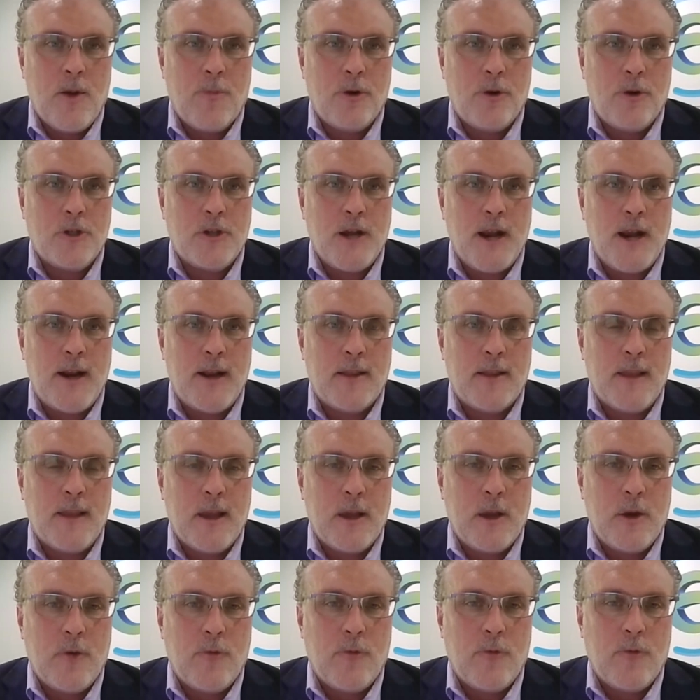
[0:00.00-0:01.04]
Mary,
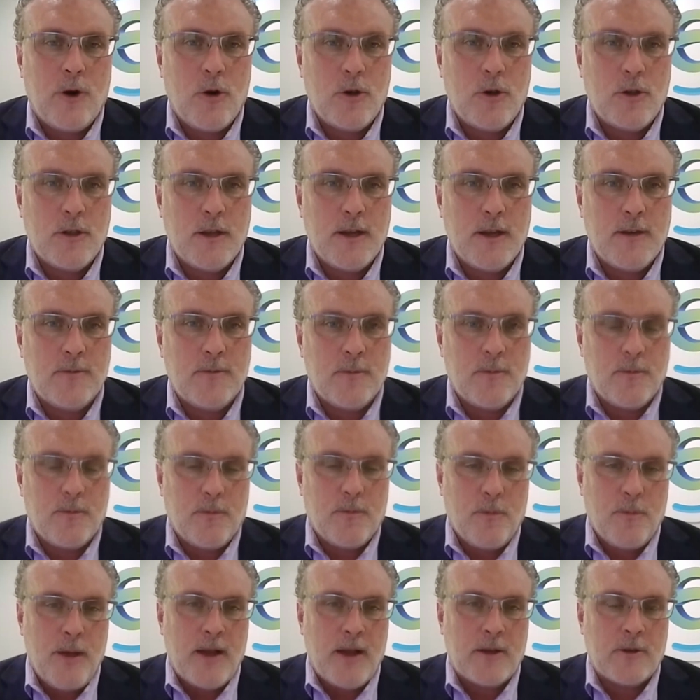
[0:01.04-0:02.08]
appreciate it. Thank you for
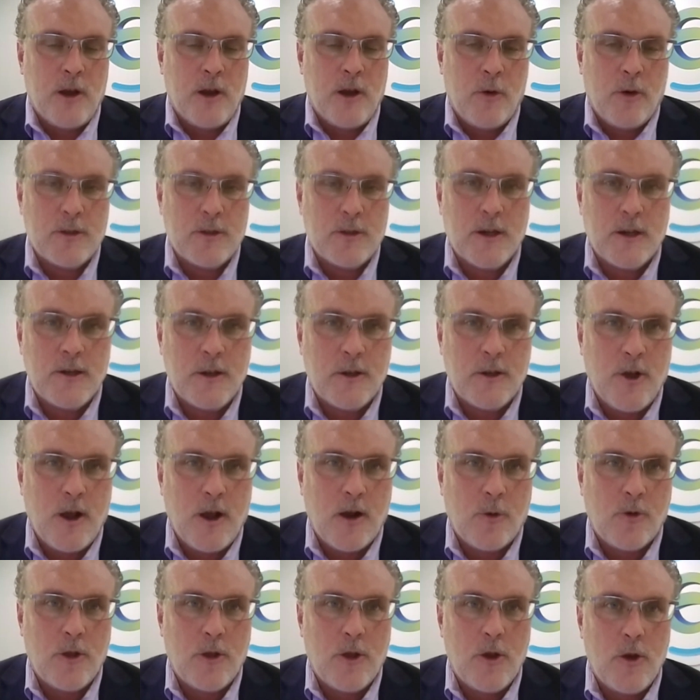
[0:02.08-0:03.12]
hosting. Matt, it's always
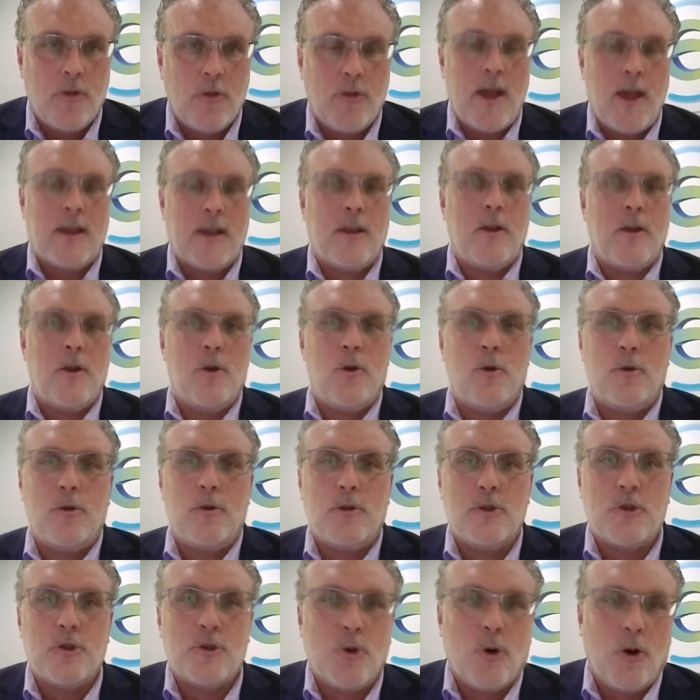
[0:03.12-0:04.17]
good to talk with you. And thank
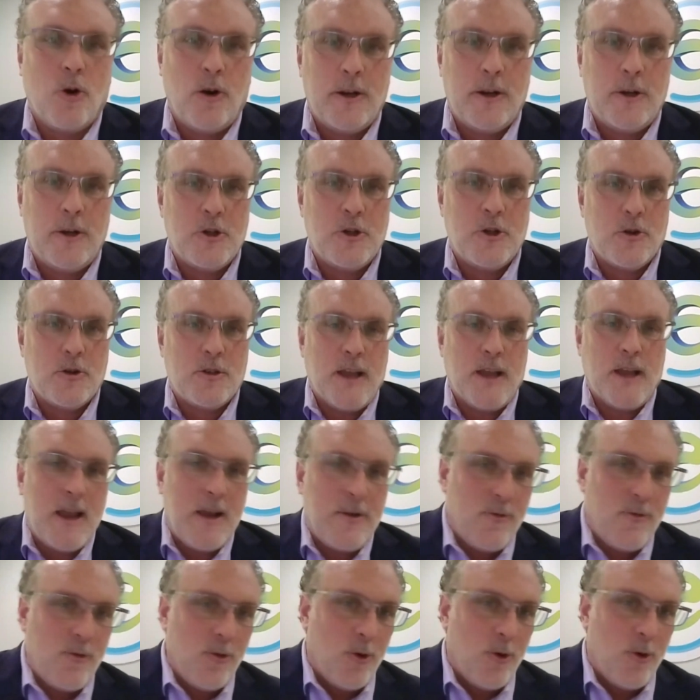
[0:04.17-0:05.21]
you, Soren and
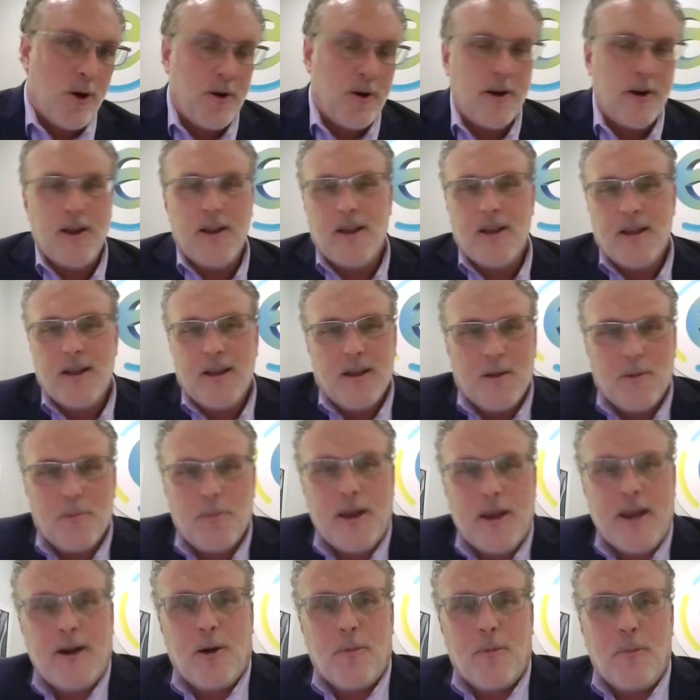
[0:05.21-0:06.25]
Jose, for
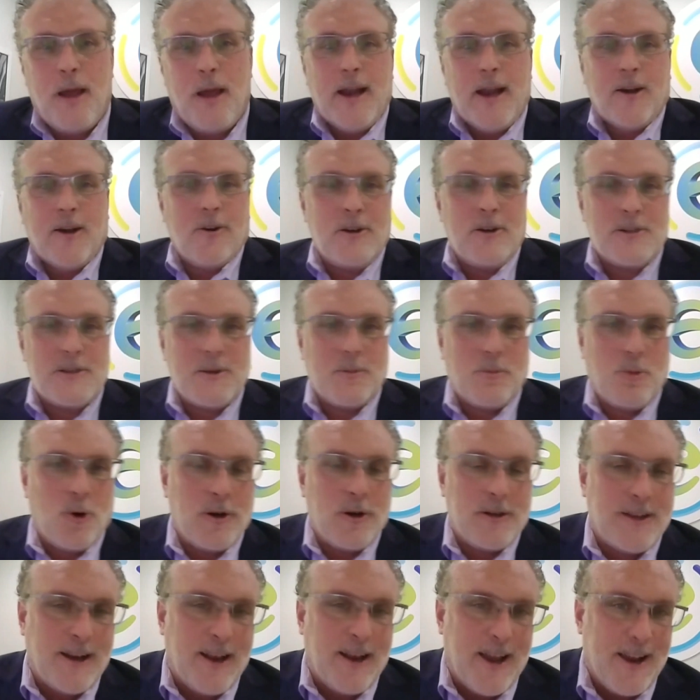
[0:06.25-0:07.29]
being our banker
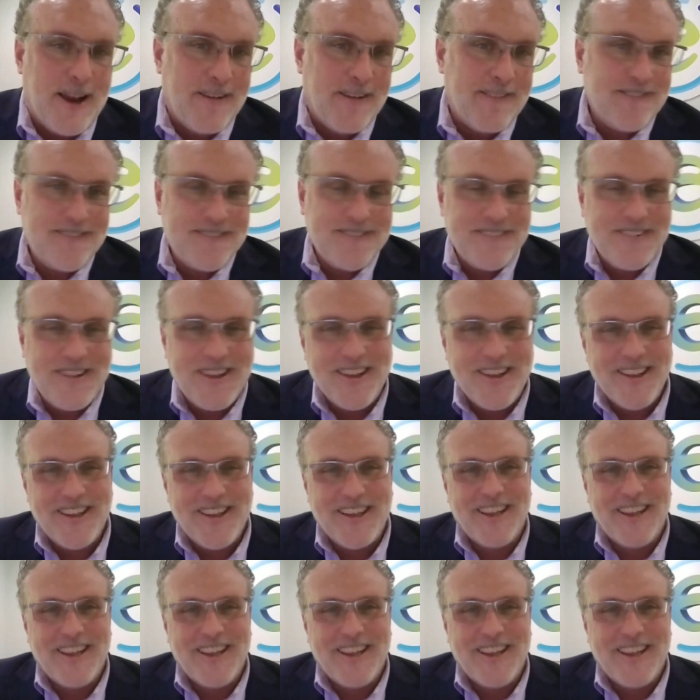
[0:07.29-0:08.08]
and support today.